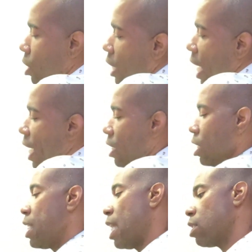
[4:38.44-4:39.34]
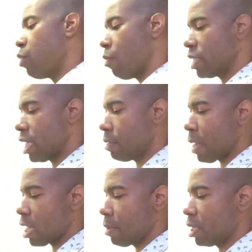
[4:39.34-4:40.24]
of the deck, guess what was at the
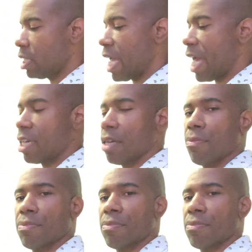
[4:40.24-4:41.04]
bottom of the deck?